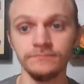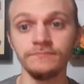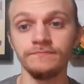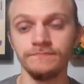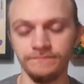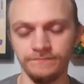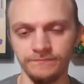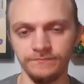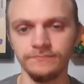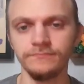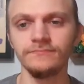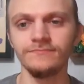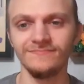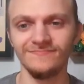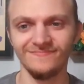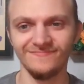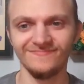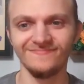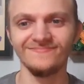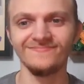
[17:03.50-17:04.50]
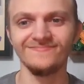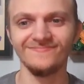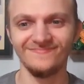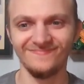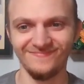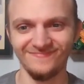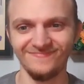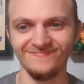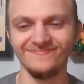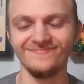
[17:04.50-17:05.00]

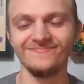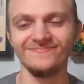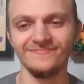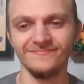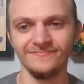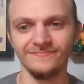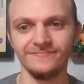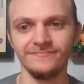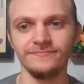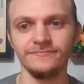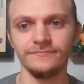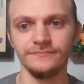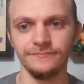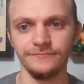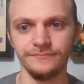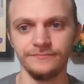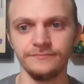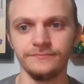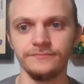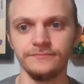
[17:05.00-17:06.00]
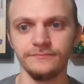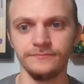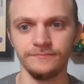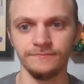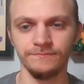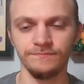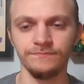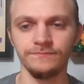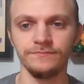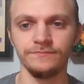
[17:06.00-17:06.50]

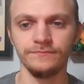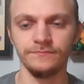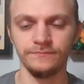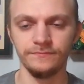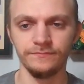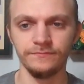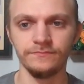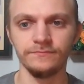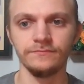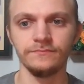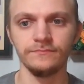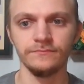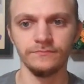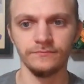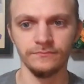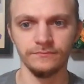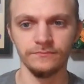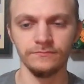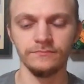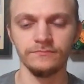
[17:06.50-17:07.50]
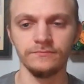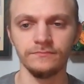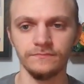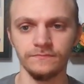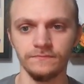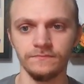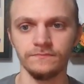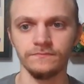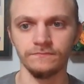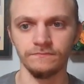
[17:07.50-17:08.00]

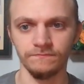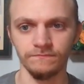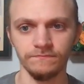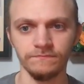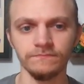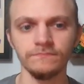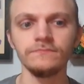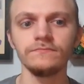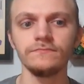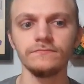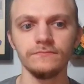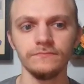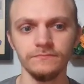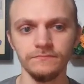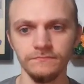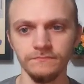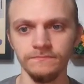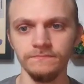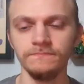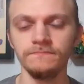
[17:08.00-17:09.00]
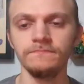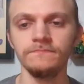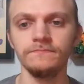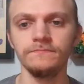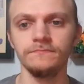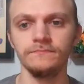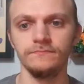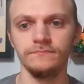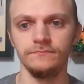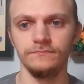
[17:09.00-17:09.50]

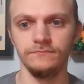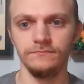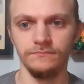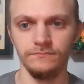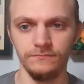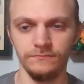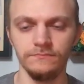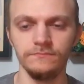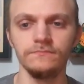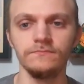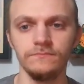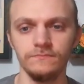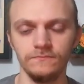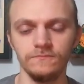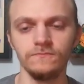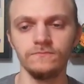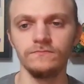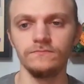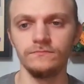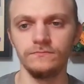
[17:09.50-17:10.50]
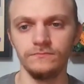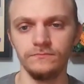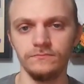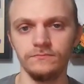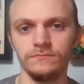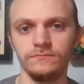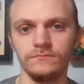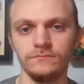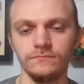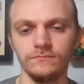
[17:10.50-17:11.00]

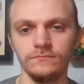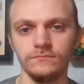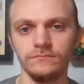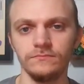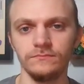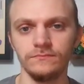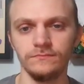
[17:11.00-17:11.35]
The person shown says nothing.